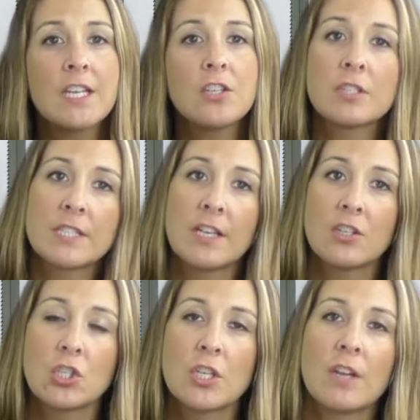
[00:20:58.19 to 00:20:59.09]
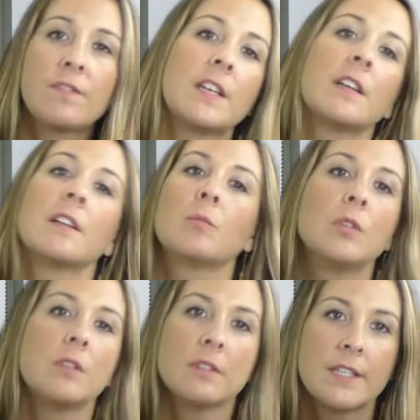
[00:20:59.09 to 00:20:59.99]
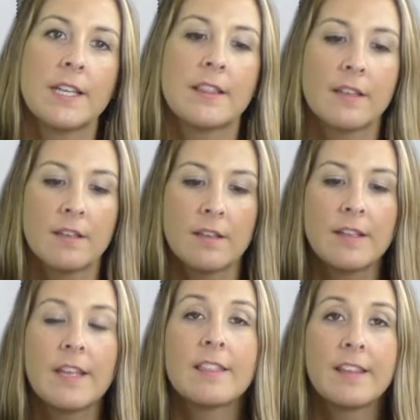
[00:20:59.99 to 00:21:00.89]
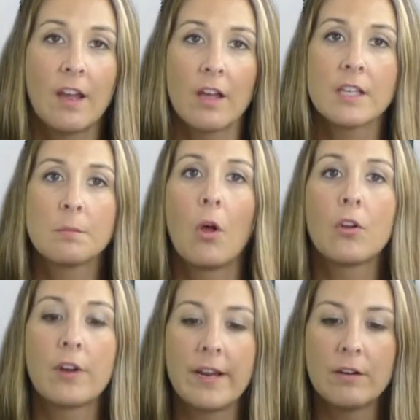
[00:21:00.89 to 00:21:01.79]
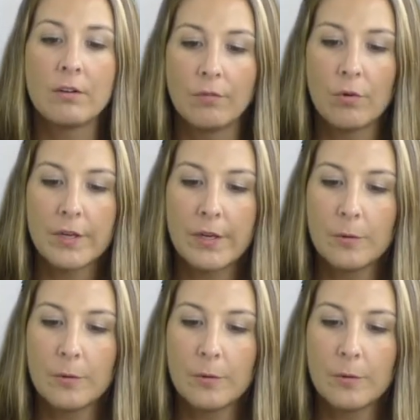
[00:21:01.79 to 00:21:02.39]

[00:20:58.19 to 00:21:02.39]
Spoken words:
you just hit shift and it will get the smaller angle for you.